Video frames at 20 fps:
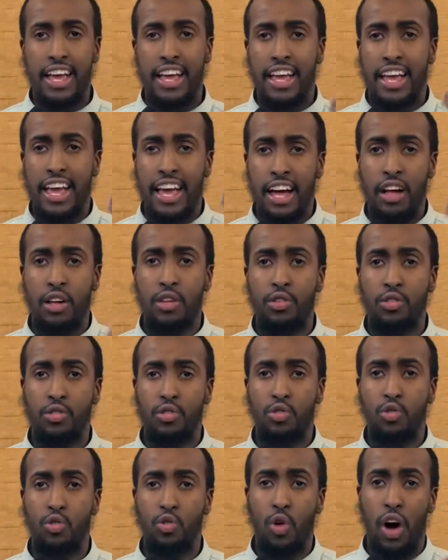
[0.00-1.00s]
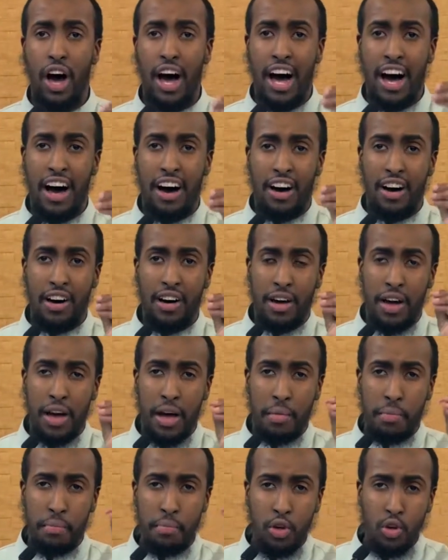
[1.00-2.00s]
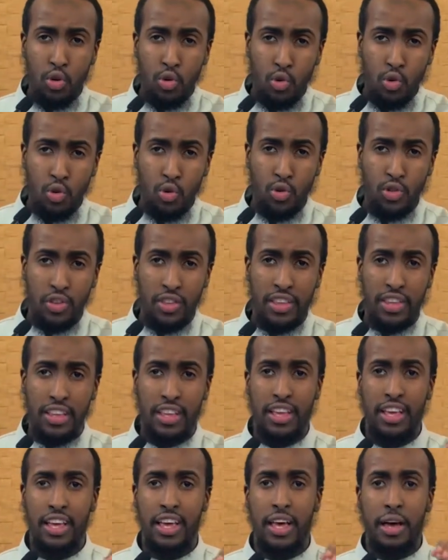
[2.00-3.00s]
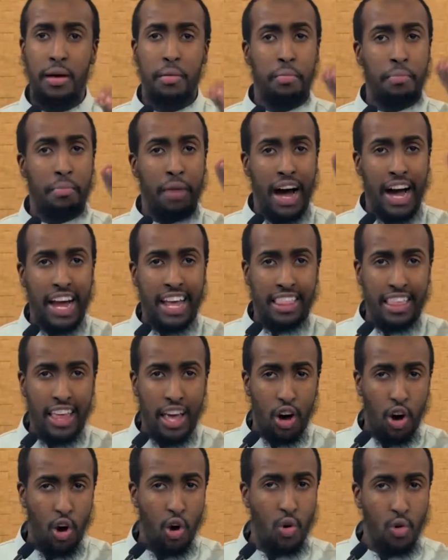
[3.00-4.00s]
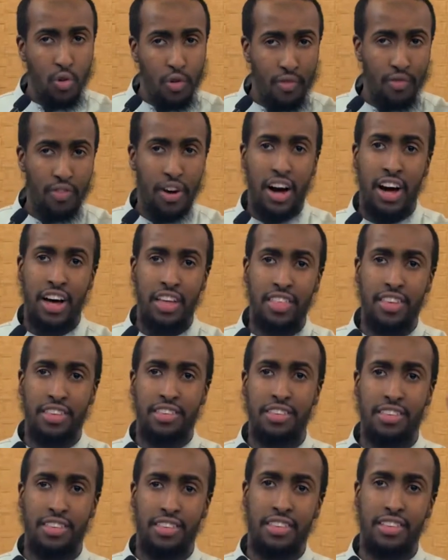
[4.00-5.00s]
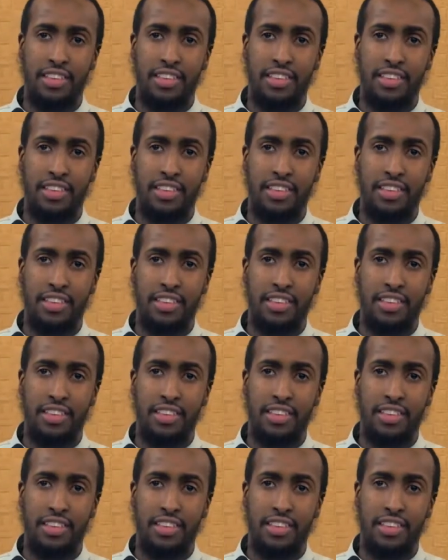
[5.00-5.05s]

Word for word: girls who are abused by their own fathers,